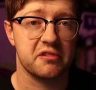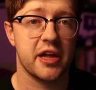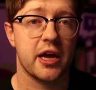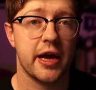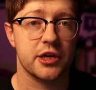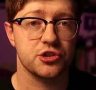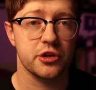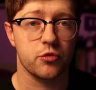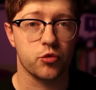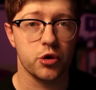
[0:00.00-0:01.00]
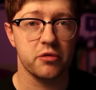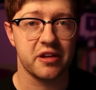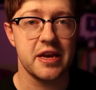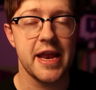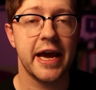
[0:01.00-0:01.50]
the stack actually
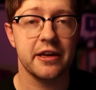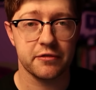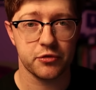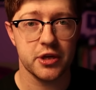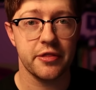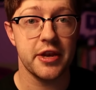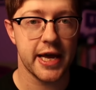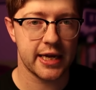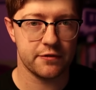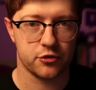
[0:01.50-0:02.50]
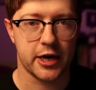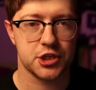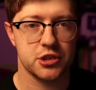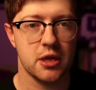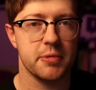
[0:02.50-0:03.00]
grows negatively in the negative direction.